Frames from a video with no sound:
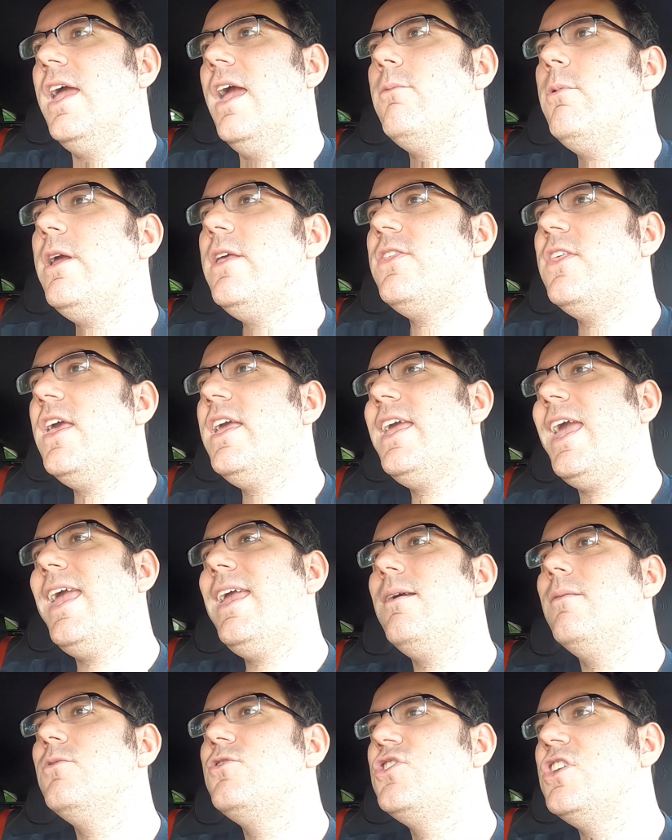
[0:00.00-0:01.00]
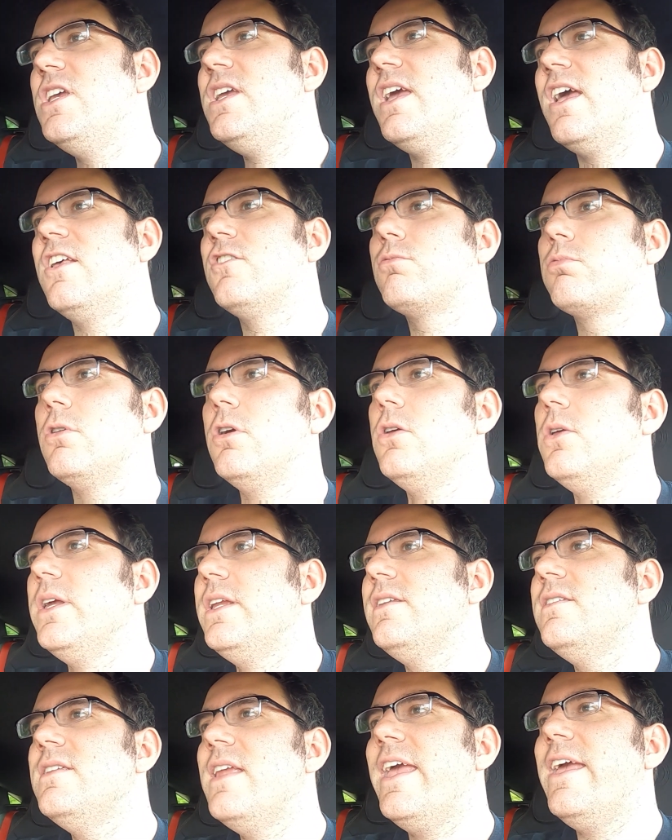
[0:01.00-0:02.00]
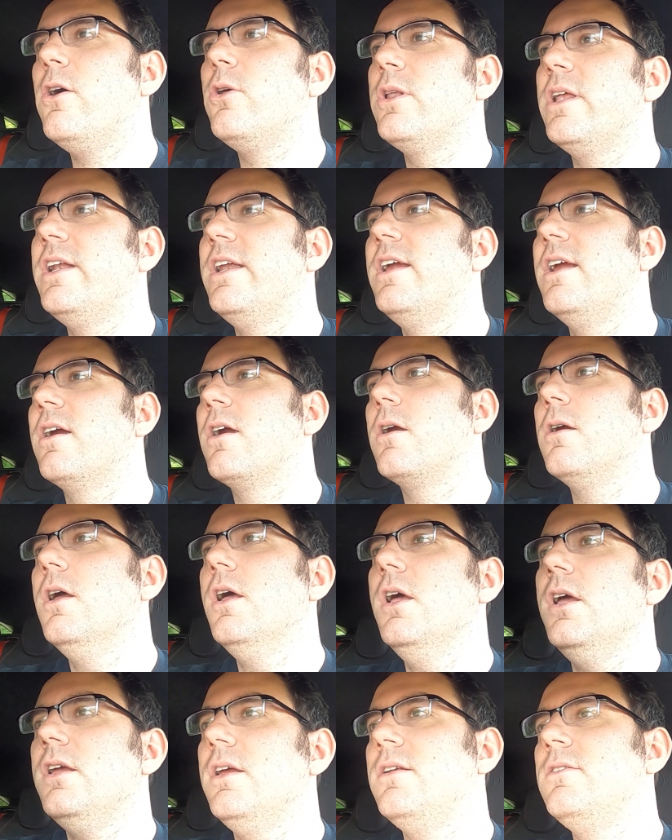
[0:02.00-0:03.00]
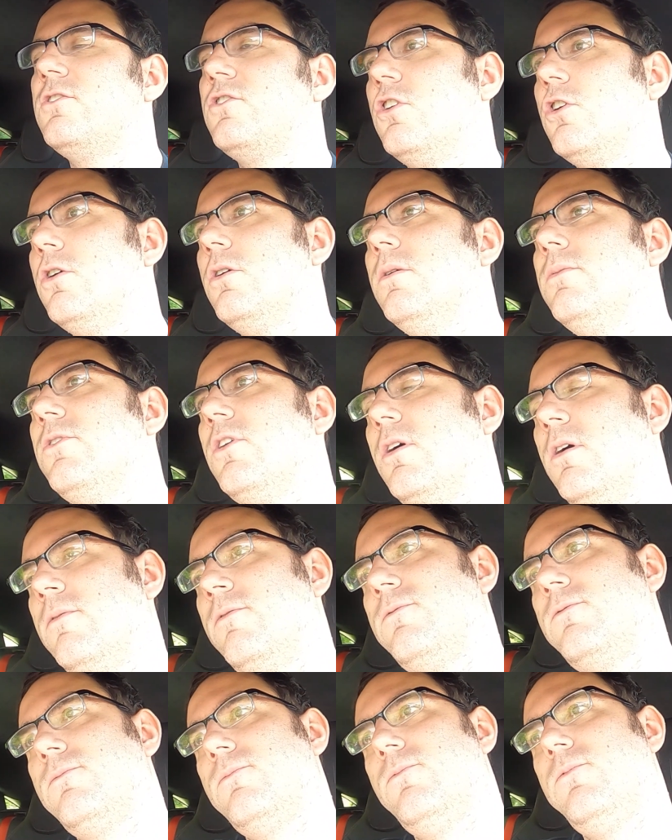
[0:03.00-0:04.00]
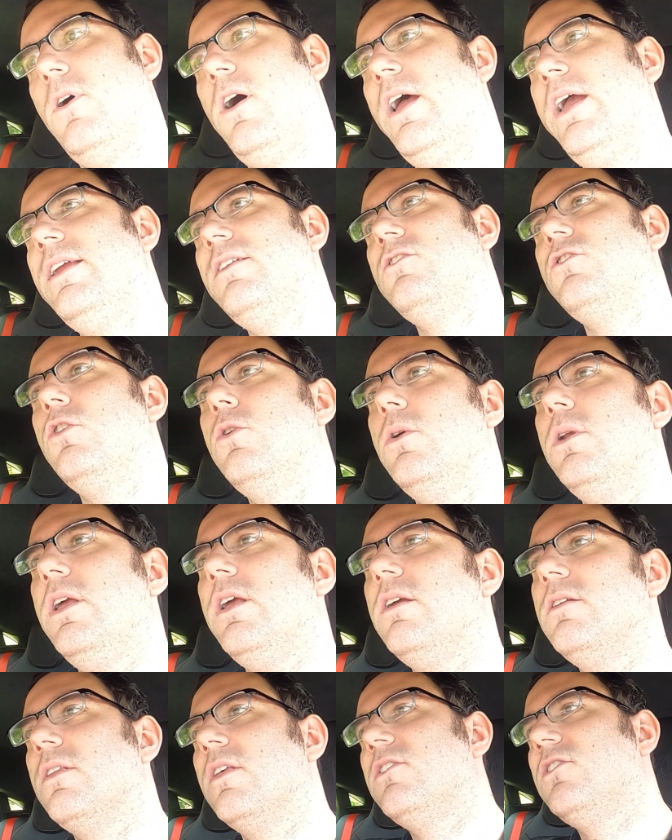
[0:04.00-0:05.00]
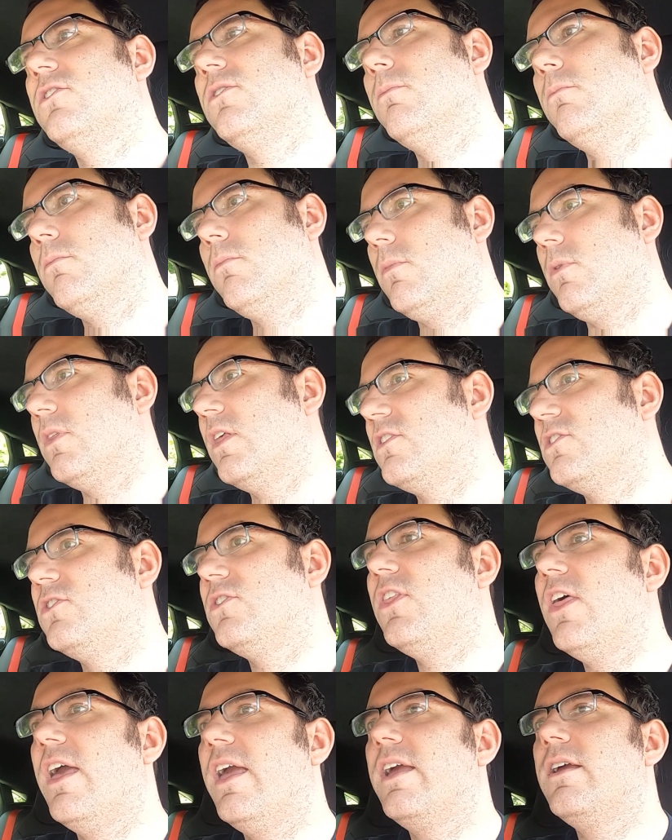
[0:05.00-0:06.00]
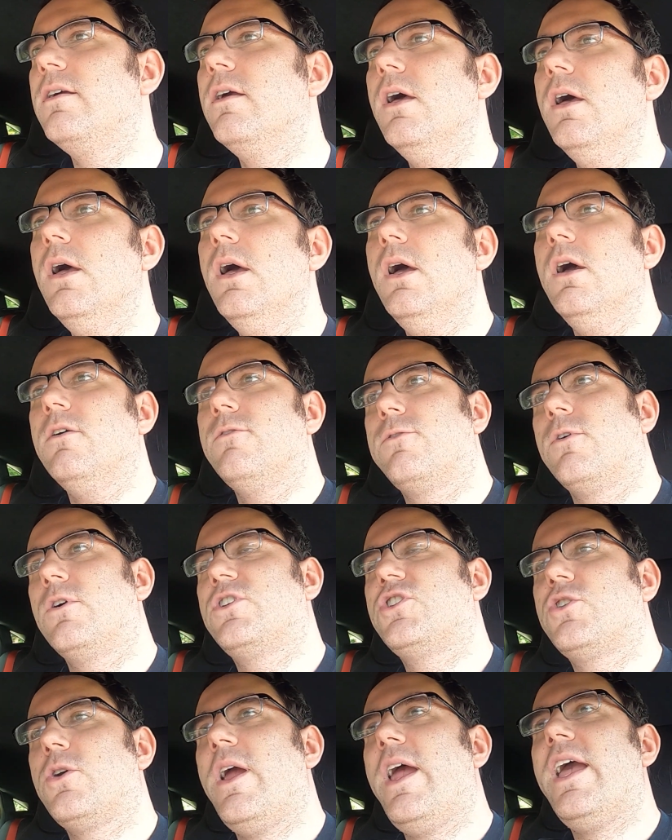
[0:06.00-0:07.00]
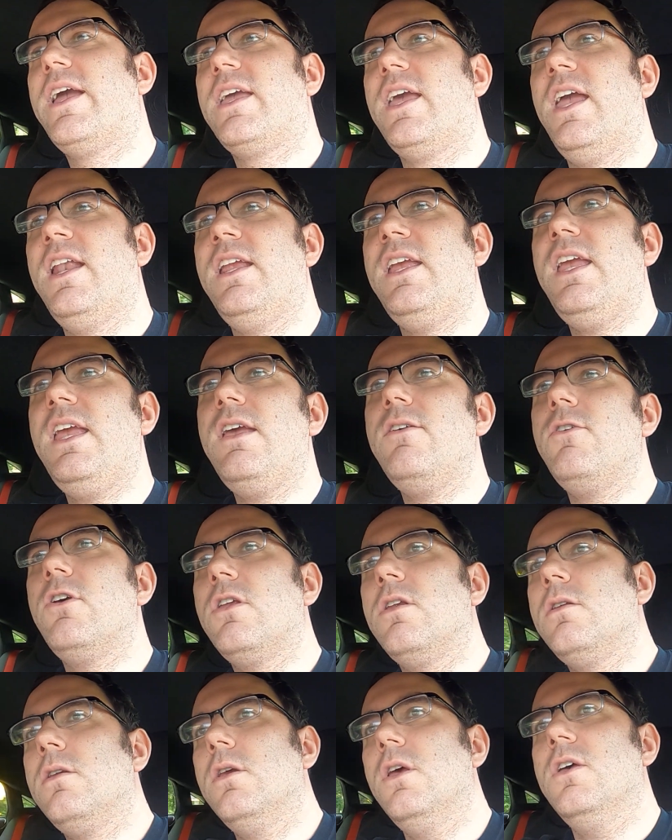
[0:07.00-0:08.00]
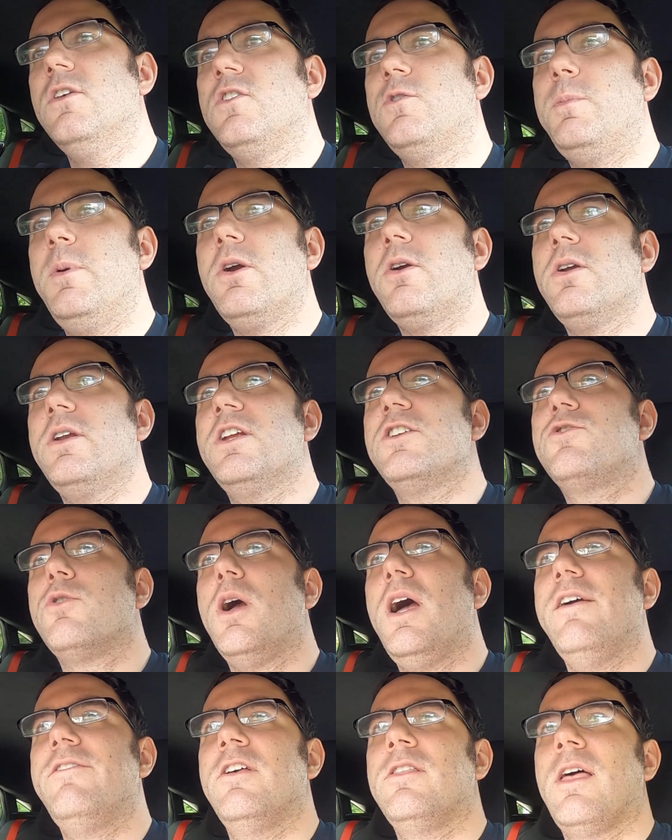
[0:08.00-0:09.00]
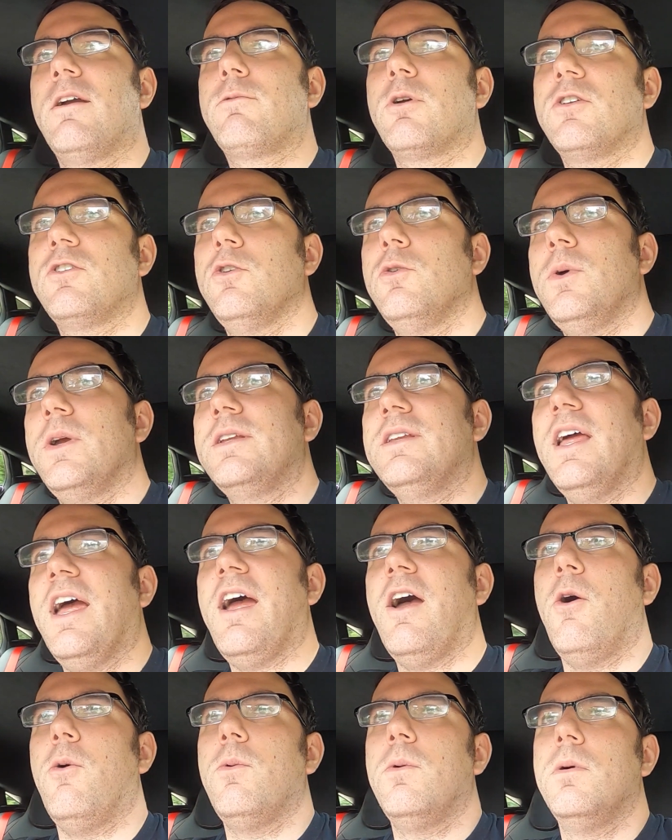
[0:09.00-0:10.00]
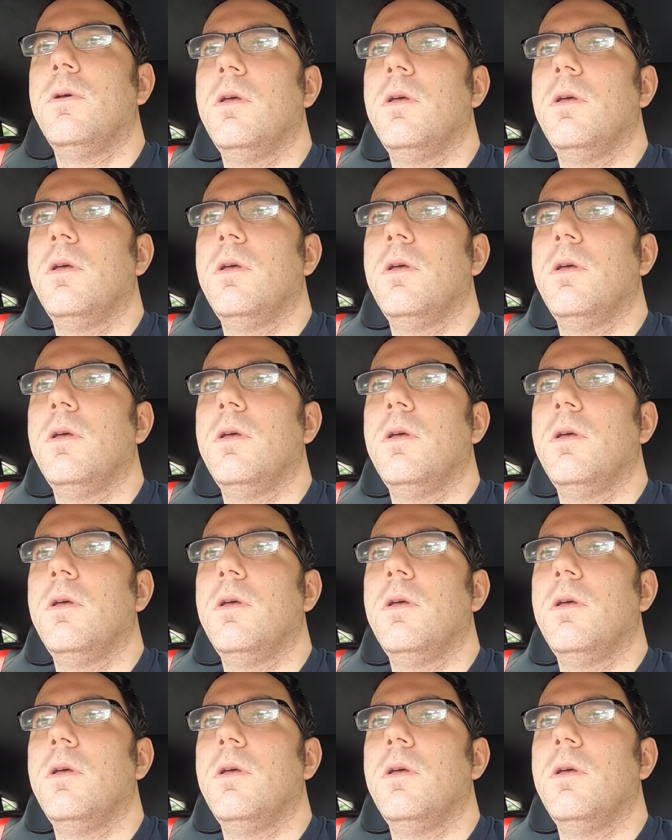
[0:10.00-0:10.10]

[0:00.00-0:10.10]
And we think AMG has really nailed it here in terms of fine-tuning this thing for track and even spirited driving like we're doing now.